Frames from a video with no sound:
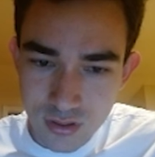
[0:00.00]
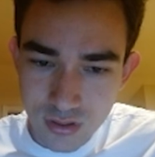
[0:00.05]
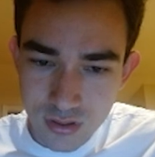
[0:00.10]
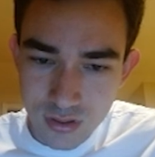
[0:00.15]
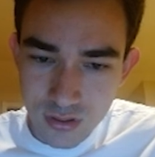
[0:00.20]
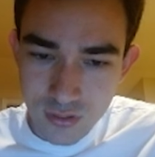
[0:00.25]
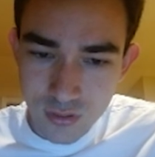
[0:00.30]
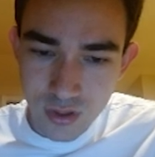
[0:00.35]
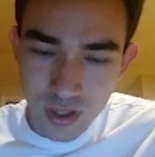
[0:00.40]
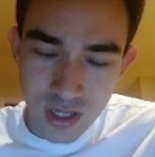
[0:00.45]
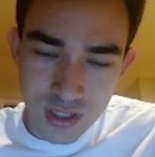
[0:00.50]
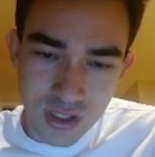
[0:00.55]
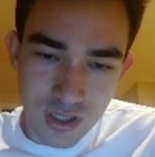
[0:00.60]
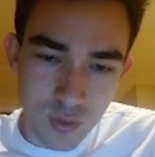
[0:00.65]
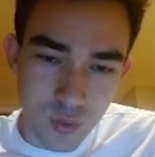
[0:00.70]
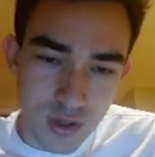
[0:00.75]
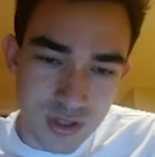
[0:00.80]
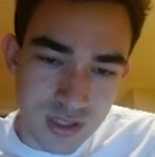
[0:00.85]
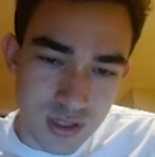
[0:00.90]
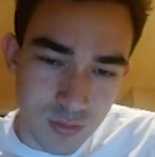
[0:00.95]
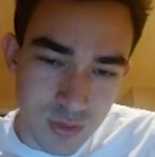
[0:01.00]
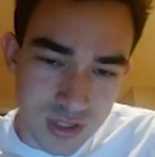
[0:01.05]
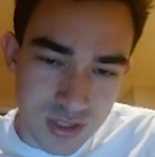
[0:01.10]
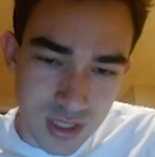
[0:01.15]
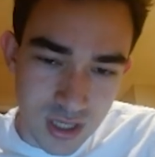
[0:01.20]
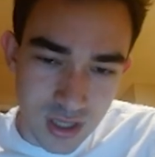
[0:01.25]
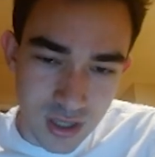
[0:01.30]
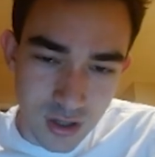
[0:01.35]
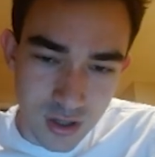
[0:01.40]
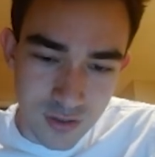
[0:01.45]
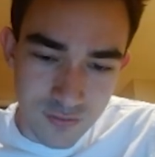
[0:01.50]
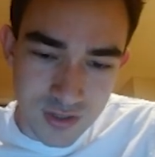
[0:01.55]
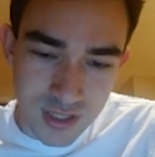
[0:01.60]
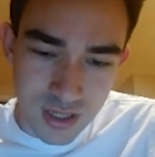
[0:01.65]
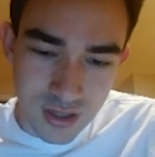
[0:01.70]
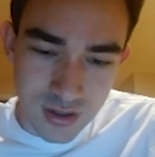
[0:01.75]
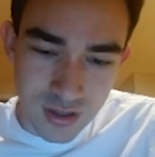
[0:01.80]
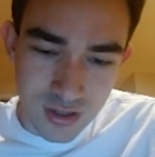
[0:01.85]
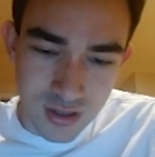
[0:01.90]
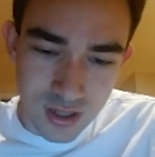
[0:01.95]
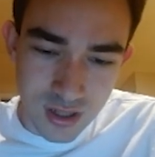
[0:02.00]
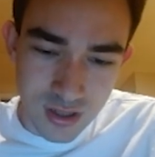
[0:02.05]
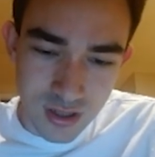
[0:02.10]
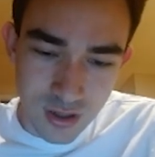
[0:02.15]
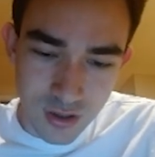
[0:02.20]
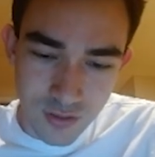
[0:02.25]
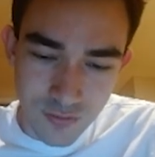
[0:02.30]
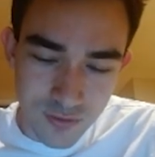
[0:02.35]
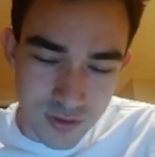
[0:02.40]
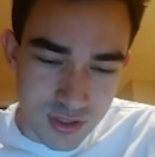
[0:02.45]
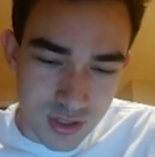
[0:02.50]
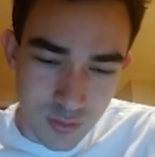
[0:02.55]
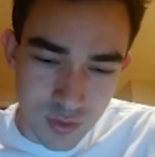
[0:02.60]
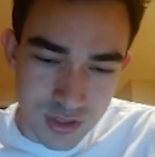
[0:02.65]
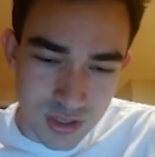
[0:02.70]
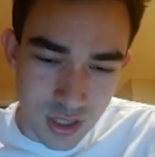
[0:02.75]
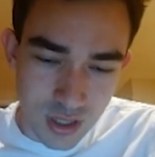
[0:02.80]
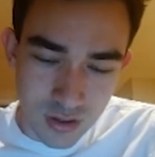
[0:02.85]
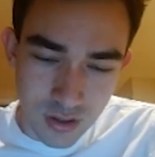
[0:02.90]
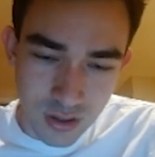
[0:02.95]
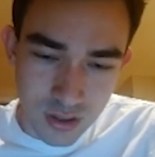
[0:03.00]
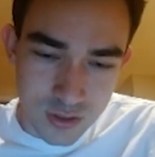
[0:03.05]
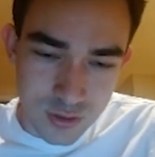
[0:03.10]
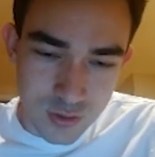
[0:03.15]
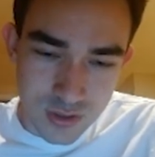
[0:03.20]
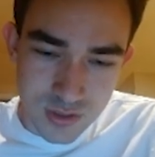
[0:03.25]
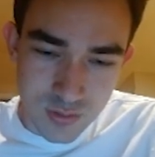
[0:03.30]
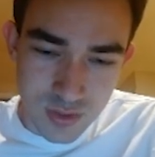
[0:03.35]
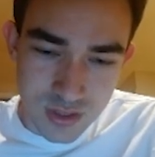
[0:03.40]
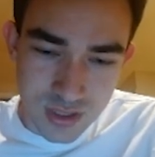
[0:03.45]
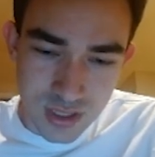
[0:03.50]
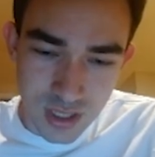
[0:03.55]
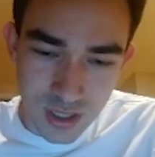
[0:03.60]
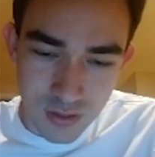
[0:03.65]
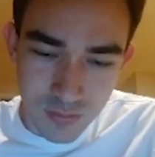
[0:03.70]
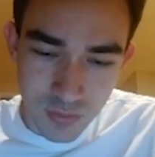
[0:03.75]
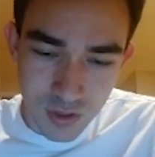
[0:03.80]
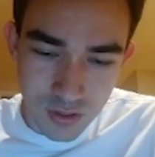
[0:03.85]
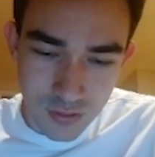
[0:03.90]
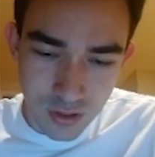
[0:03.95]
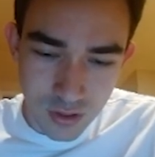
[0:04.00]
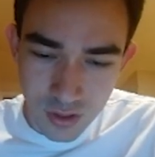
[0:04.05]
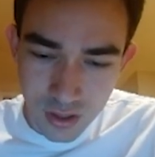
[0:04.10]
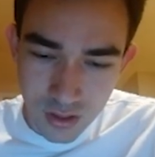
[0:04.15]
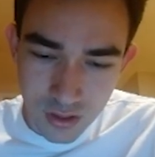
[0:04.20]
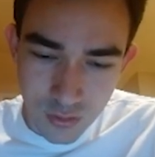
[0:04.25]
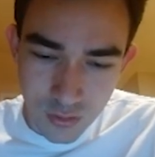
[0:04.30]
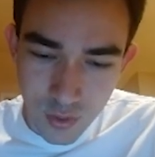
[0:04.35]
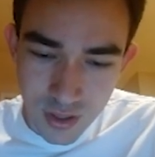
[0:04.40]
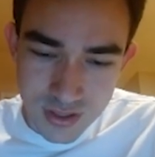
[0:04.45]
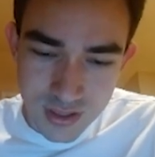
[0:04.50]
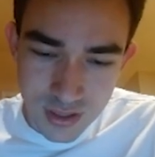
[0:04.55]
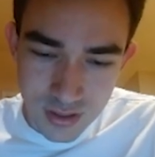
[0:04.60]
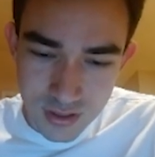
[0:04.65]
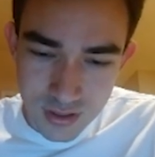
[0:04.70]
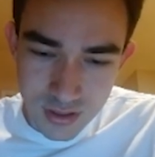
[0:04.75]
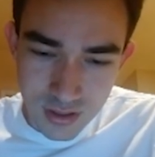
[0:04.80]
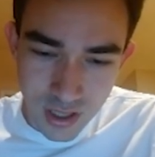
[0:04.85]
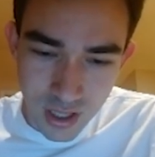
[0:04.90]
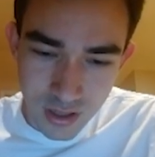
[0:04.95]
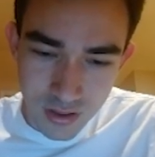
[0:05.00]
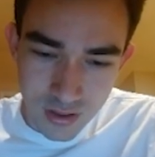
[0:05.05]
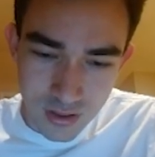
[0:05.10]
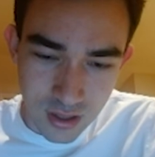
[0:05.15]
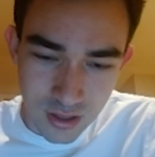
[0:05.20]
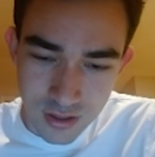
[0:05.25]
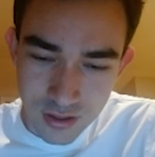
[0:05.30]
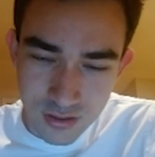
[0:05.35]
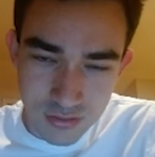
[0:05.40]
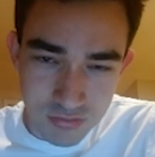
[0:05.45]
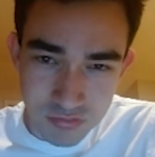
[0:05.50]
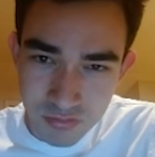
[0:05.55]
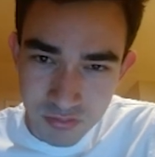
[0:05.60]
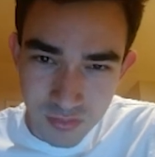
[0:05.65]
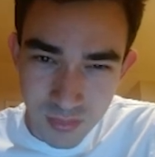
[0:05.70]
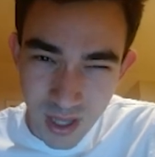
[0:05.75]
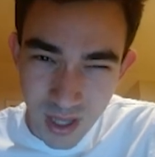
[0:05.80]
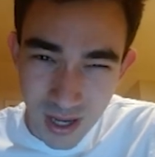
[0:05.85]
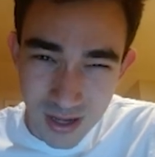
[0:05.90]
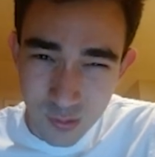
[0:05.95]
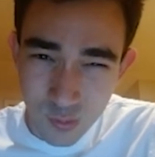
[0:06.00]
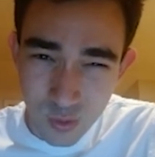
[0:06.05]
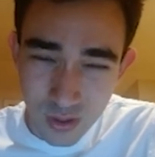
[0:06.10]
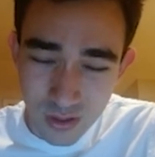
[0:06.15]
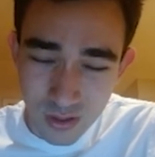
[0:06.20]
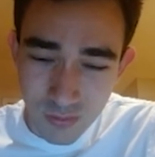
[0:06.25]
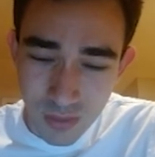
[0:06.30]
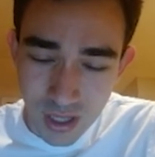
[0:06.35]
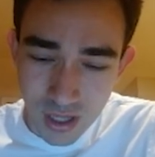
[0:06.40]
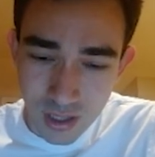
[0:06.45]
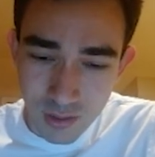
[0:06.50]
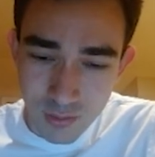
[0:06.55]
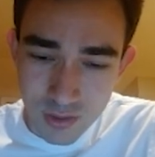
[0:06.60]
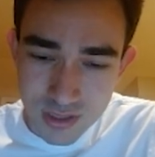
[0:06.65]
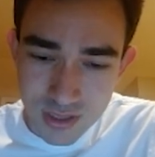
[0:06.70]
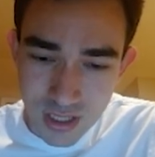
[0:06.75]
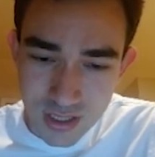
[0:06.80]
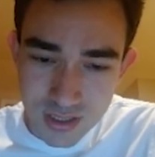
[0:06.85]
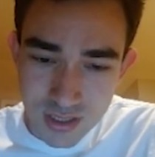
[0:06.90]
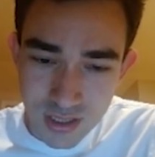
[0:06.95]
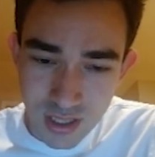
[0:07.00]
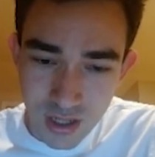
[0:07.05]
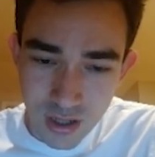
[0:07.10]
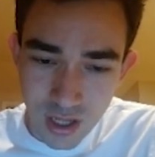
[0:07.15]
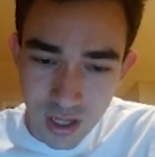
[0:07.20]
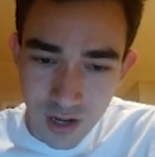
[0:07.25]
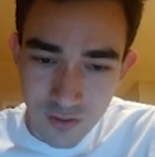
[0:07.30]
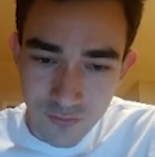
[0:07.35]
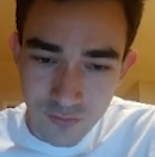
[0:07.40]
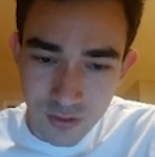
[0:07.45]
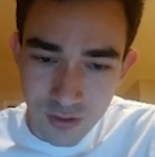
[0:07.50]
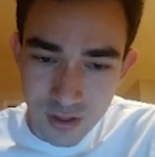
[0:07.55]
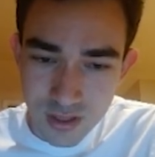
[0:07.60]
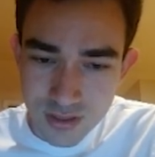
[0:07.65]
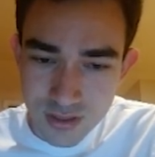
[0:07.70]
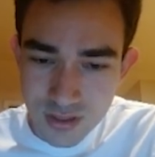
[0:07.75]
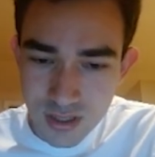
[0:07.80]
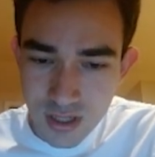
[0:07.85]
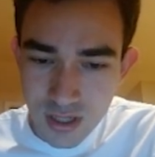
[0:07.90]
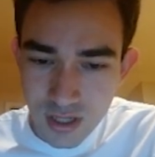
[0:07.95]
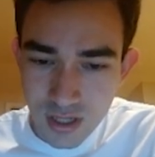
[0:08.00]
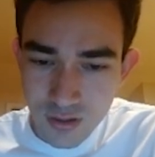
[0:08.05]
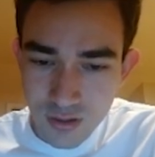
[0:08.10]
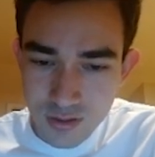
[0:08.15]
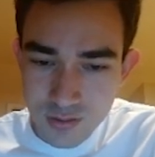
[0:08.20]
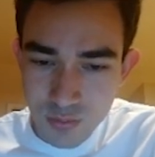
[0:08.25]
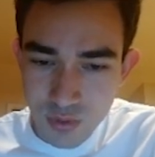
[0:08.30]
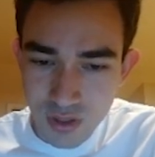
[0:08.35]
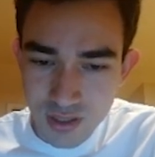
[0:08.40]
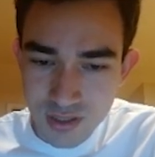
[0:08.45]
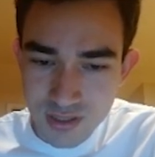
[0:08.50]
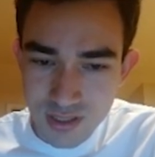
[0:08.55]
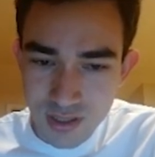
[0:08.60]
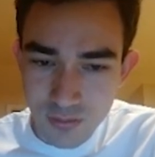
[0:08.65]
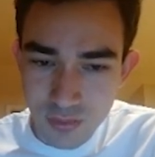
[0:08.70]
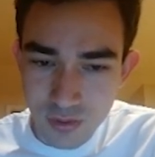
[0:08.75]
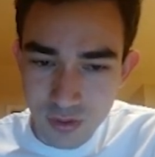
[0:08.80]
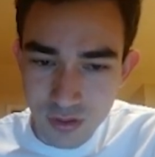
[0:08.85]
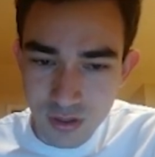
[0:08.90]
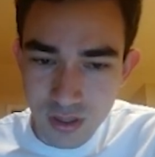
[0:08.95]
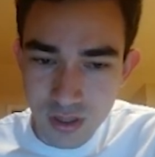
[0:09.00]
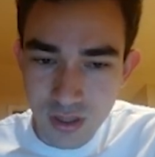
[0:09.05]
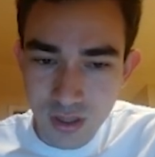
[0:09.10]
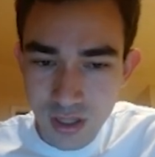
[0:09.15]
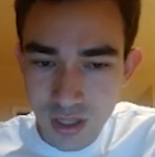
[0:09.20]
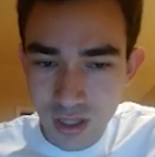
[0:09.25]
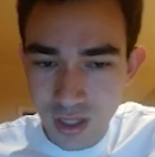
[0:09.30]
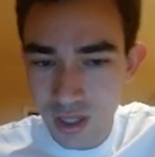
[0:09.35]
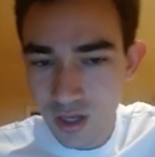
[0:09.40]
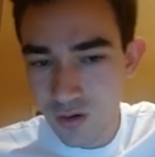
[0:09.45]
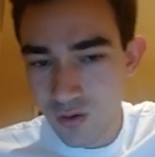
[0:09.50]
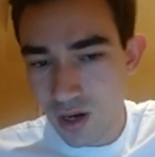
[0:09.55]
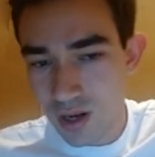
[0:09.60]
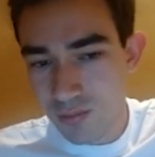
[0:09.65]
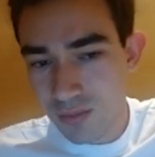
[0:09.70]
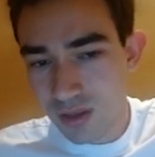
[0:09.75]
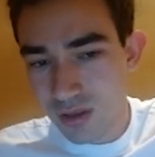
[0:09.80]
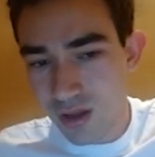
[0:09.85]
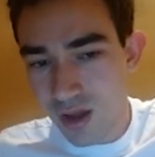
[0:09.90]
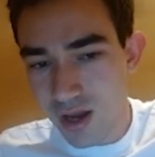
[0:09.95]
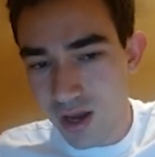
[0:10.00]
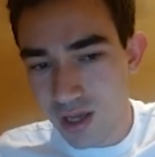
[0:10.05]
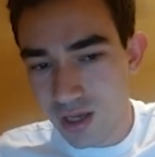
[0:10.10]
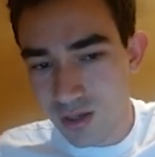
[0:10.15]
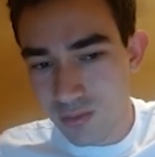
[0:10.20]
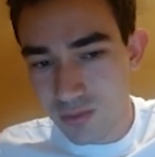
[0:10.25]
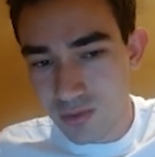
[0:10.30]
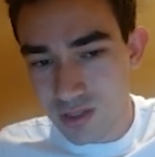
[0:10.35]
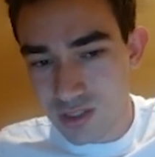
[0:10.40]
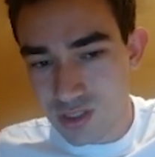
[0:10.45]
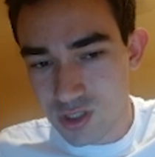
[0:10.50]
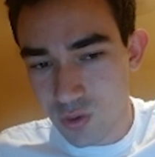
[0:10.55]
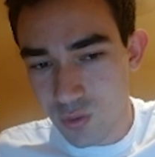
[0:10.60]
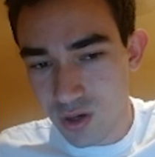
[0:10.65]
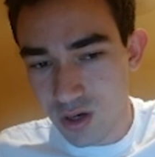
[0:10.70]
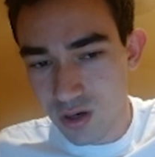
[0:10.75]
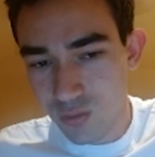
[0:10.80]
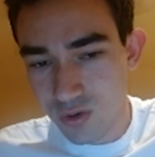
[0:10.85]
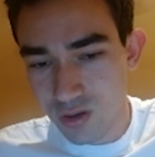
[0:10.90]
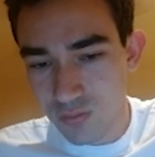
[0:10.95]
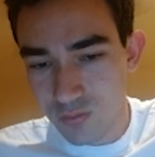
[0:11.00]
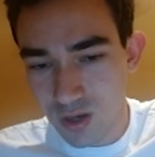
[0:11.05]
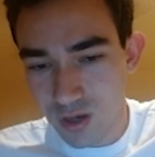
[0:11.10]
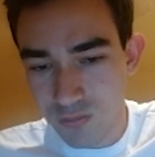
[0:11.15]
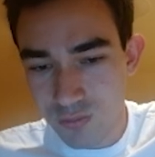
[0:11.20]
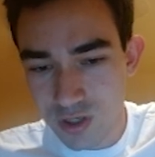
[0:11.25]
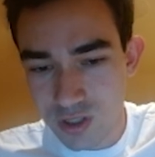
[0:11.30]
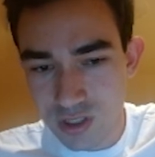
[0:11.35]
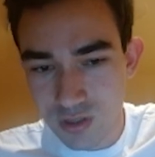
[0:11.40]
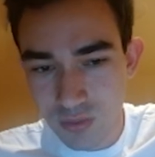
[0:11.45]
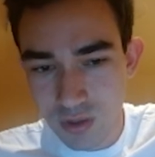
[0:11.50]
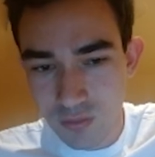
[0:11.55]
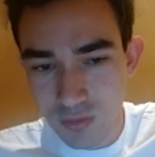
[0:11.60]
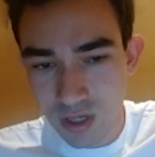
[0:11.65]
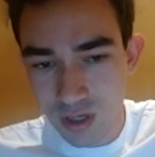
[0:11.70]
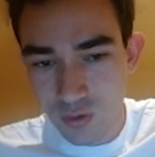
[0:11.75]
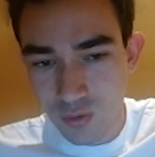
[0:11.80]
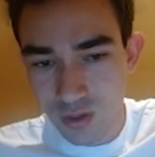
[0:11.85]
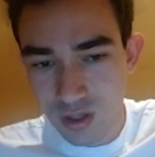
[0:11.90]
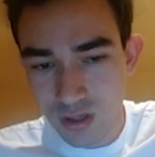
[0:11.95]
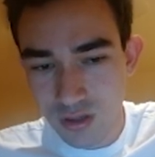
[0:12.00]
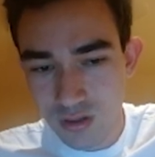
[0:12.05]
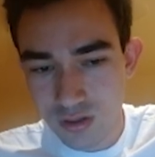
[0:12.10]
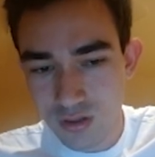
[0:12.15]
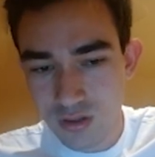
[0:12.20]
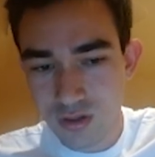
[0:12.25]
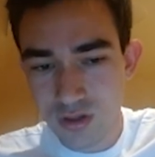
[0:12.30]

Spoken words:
well, actually it wasn't a mistake. He could have taken the knight here. For some reason I thought this was a mistake, but okay, it wasn't. I think I didn't really make any mistakes after this. It was pretty simple. Here I'm lining up this square with my bishop and my queen.